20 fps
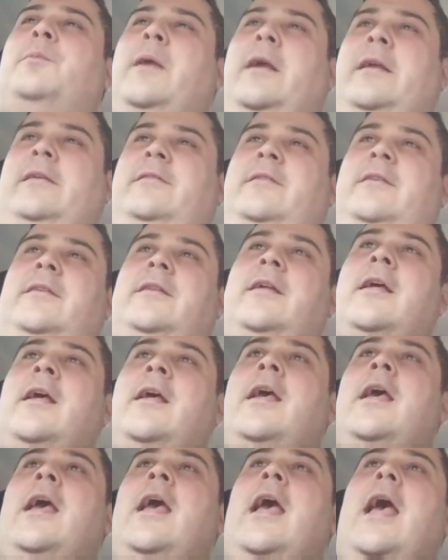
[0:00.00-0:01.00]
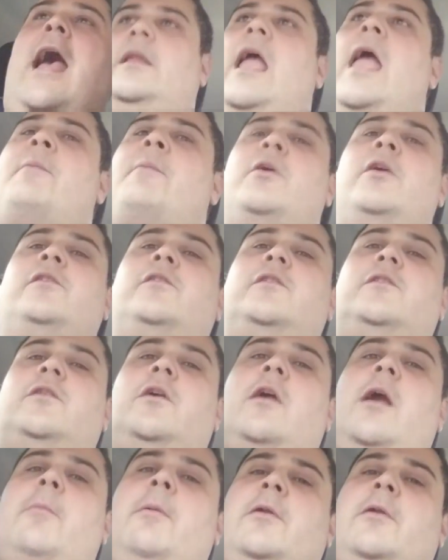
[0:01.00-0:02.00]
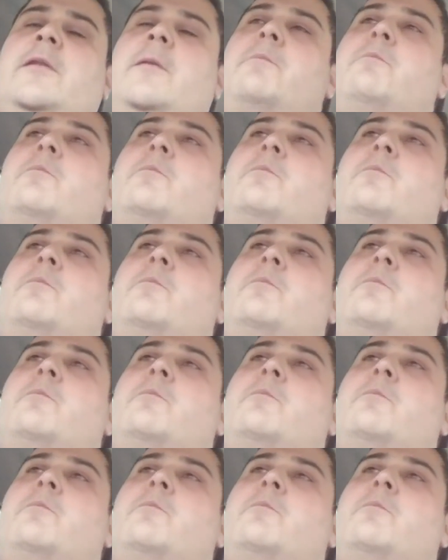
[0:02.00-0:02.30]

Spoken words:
Brexit. I'm going to talk about the